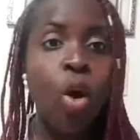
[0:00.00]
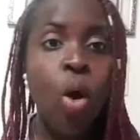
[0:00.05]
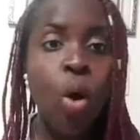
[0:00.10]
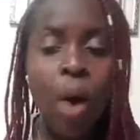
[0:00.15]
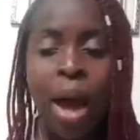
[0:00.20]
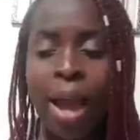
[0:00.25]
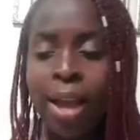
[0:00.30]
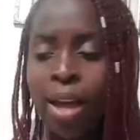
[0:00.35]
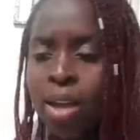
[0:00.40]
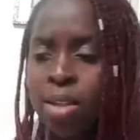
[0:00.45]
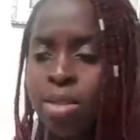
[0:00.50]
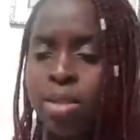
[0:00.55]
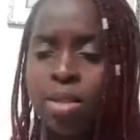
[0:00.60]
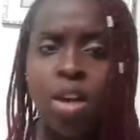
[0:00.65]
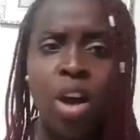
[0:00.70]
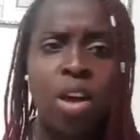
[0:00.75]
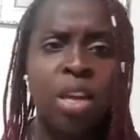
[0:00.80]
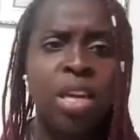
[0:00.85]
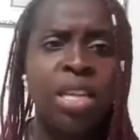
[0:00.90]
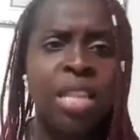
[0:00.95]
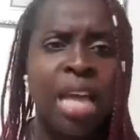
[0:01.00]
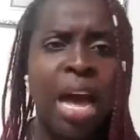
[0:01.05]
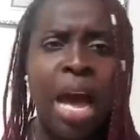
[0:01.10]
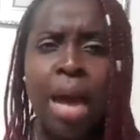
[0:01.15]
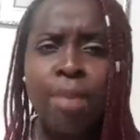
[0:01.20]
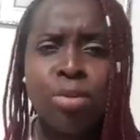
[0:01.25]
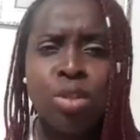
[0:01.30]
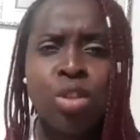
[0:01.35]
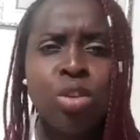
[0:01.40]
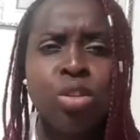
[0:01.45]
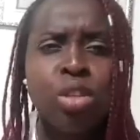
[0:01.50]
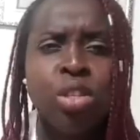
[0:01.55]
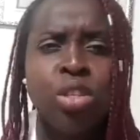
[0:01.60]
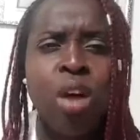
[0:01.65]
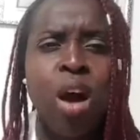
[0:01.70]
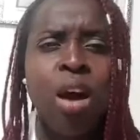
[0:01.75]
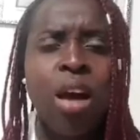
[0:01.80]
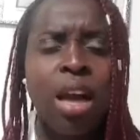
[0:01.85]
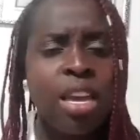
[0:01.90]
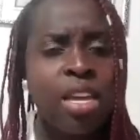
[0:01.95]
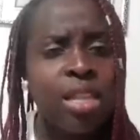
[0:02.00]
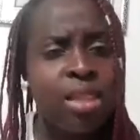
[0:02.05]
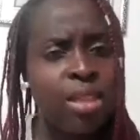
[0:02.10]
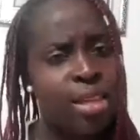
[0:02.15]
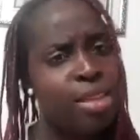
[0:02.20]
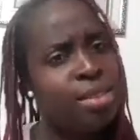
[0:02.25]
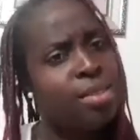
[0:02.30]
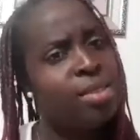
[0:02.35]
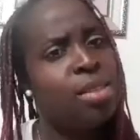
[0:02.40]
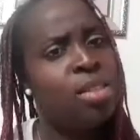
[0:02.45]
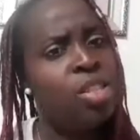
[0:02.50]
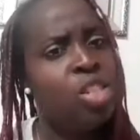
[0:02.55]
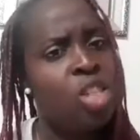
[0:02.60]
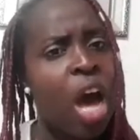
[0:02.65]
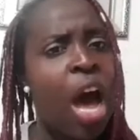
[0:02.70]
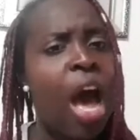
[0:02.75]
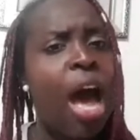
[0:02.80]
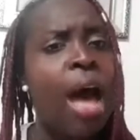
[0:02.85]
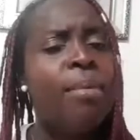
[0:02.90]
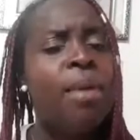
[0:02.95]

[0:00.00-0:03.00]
oh, I'm so stuck in this job,